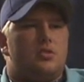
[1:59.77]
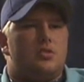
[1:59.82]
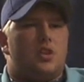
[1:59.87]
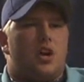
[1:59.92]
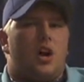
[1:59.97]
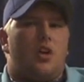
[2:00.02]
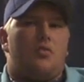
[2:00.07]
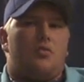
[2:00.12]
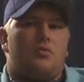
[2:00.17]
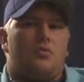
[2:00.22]

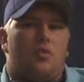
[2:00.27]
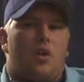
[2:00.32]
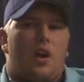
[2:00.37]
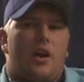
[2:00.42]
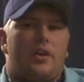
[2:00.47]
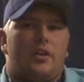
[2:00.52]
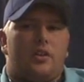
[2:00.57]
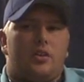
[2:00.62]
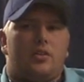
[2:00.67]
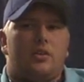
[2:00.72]
John
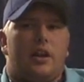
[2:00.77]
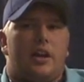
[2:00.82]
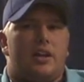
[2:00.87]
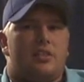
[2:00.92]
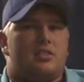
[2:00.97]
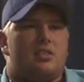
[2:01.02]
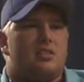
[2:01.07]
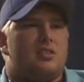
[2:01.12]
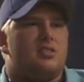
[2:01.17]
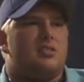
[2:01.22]
Riker
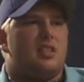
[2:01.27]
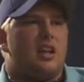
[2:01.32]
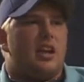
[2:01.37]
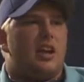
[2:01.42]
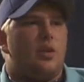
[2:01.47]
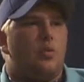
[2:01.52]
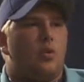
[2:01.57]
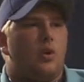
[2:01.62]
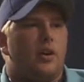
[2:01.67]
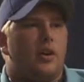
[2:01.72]
has this
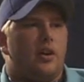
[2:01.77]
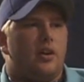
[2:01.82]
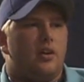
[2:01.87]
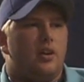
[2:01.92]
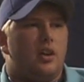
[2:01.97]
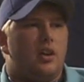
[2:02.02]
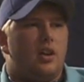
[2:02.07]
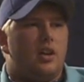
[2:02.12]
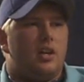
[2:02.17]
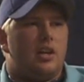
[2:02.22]
thing where
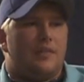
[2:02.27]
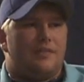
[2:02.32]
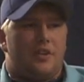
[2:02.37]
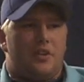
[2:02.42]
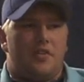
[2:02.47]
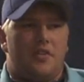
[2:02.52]
if